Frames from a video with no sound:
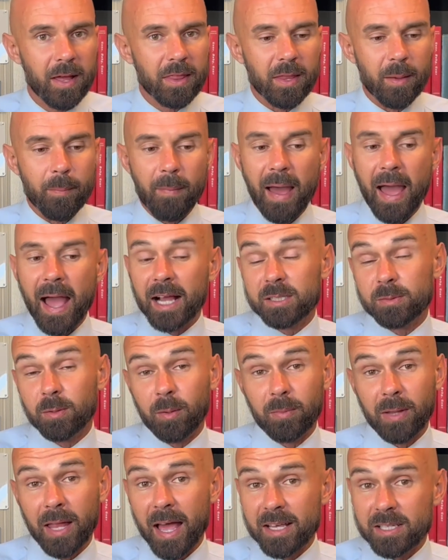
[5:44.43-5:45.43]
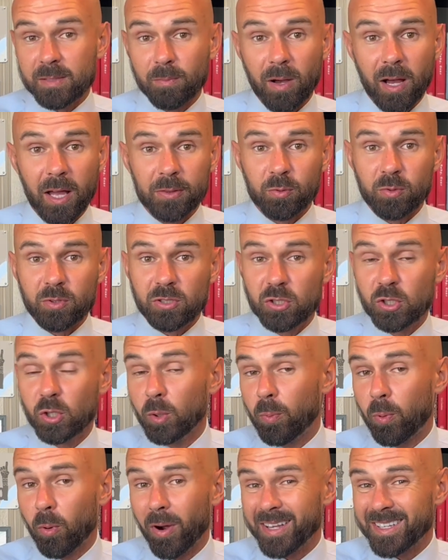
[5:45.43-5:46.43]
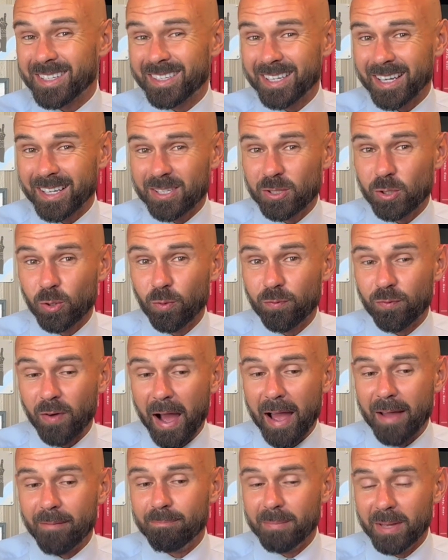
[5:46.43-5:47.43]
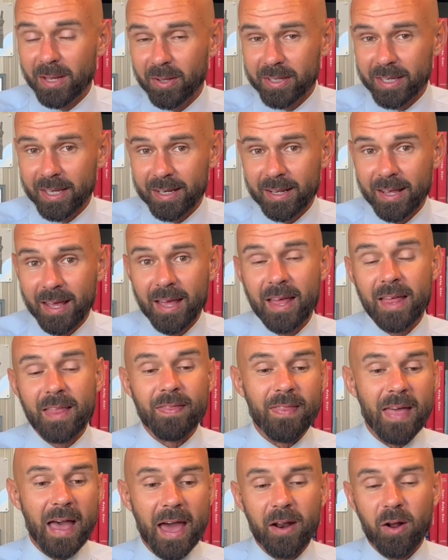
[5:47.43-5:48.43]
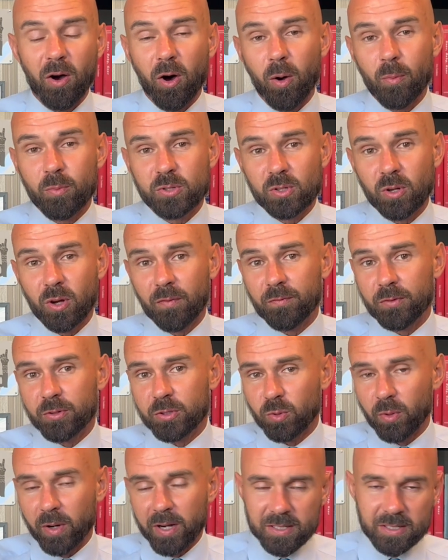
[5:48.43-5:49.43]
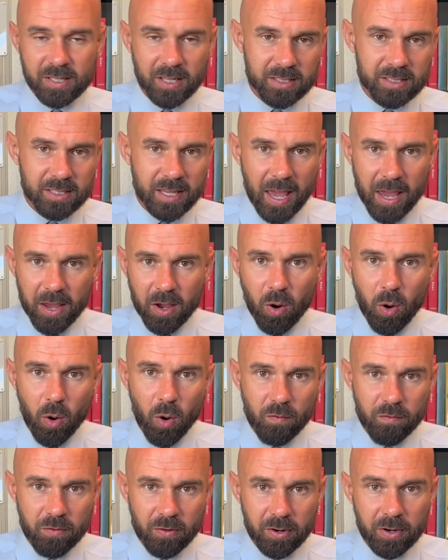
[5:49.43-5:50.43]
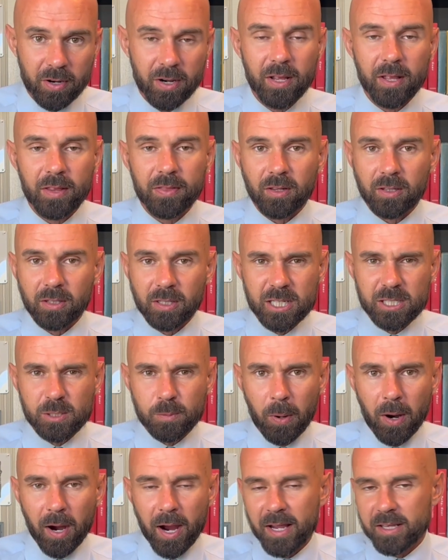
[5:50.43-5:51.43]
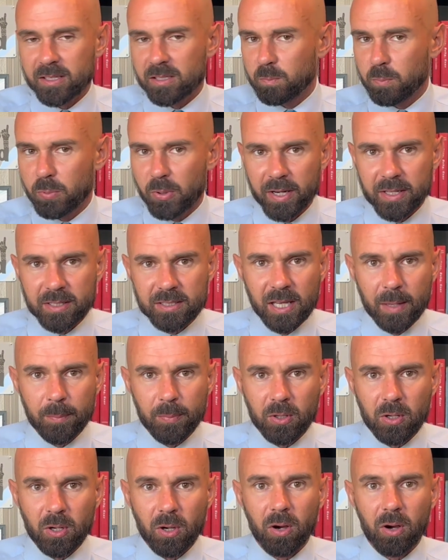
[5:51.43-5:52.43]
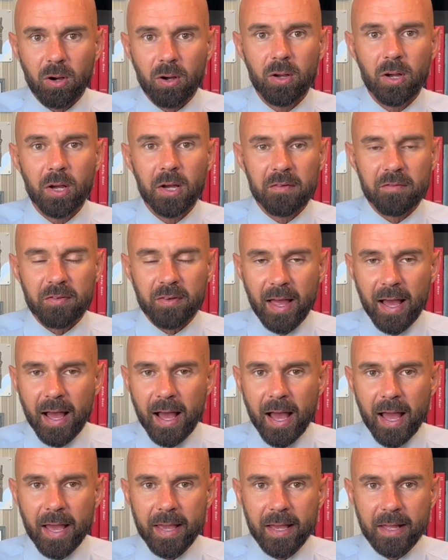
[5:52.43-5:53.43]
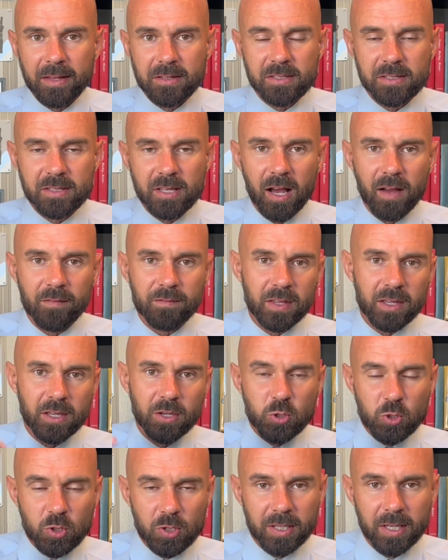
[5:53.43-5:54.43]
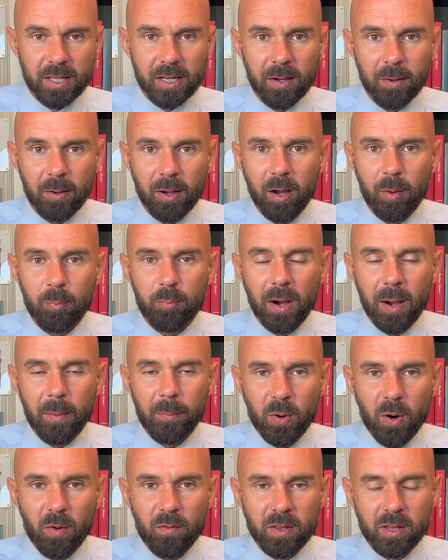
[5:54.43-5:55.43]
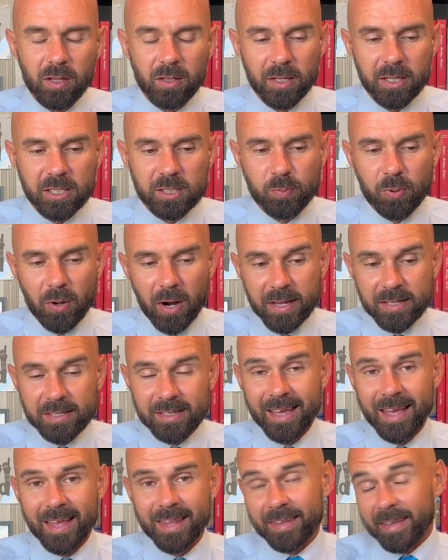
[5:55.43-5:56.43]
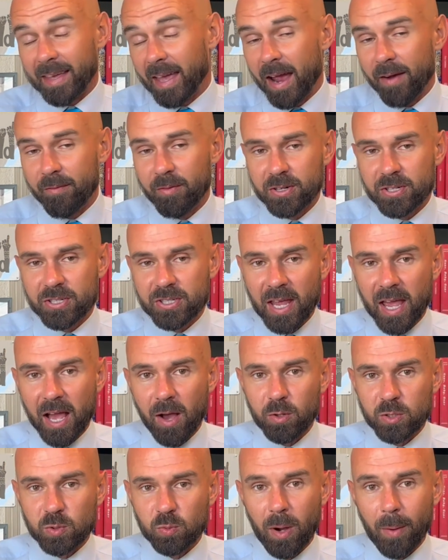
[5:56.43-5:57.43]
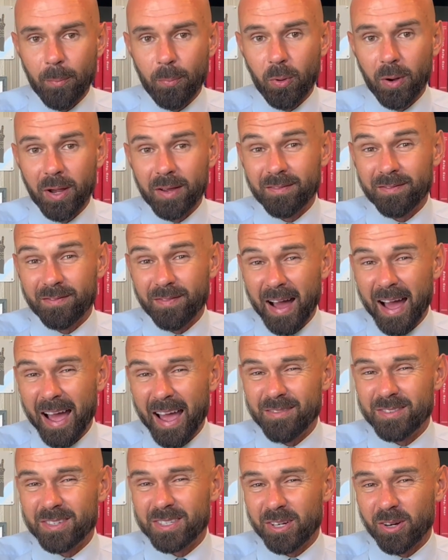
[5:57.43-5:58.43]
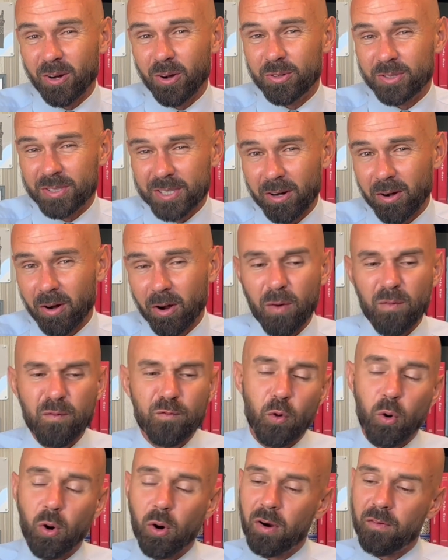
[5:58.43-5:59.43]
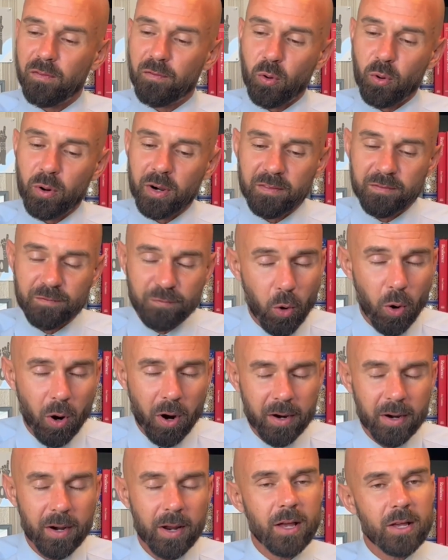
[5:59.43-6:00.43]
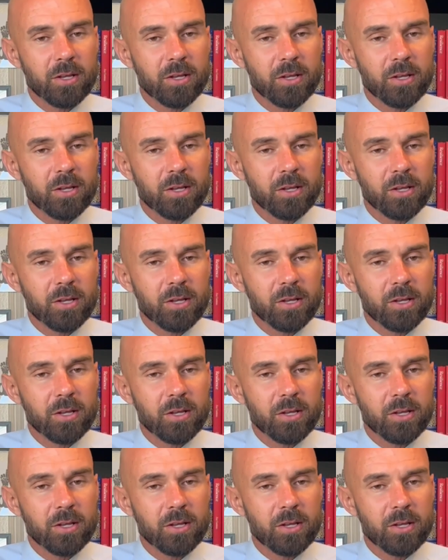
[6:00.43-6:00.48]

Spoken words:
The maximum last month was $2.625 million. That home sold for $26K over the list price. Pretty typical for the high-end stuff. They usually get a bump over the list price. The average sale was $1.500444.